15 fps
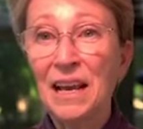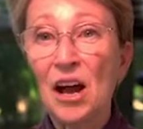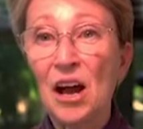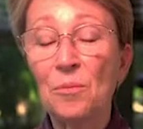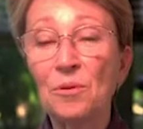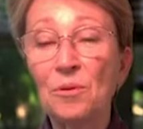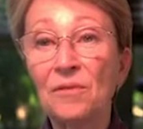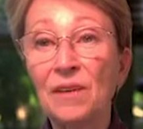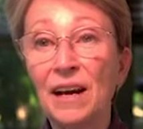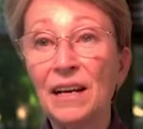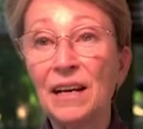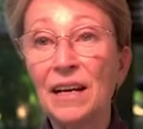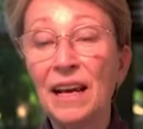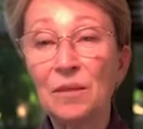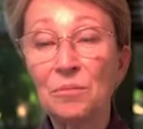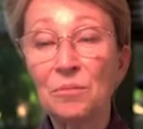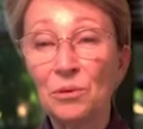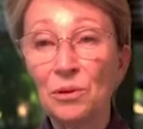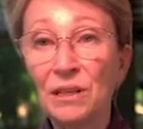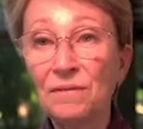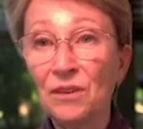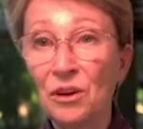I'll provide a
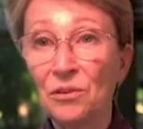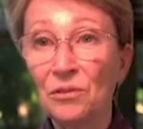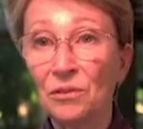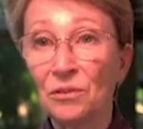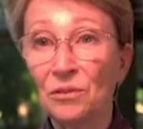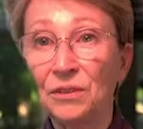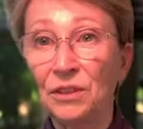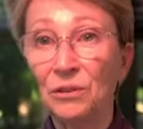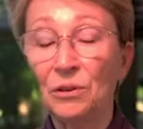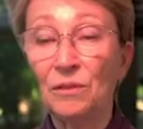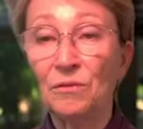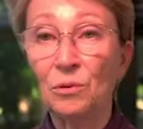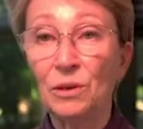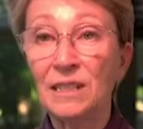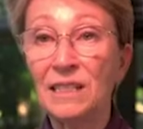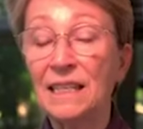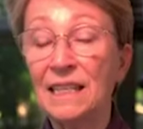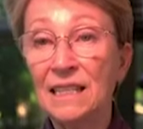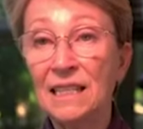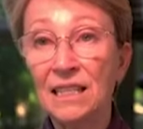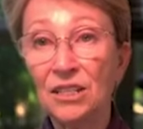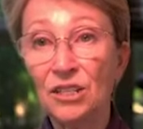brief overview of what's
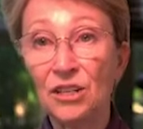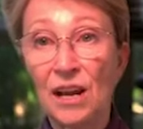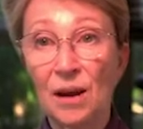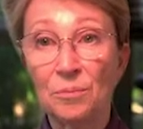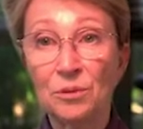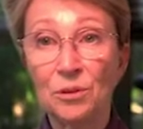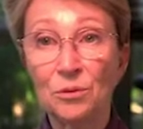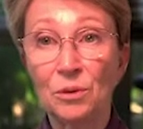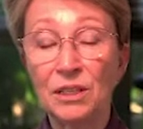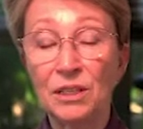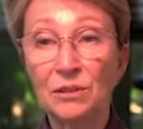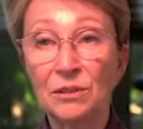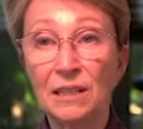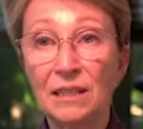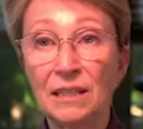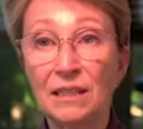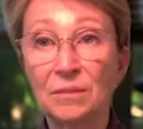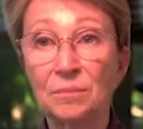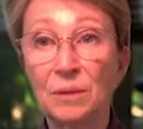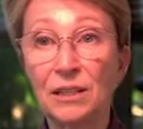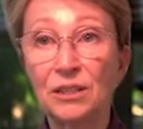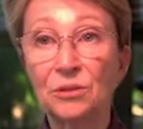in the chapter, what you can
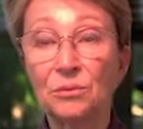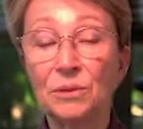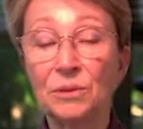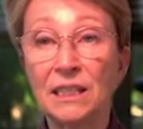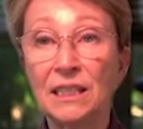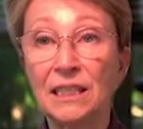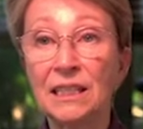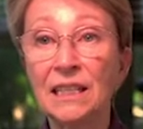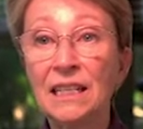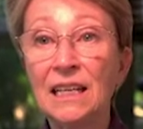expect to read,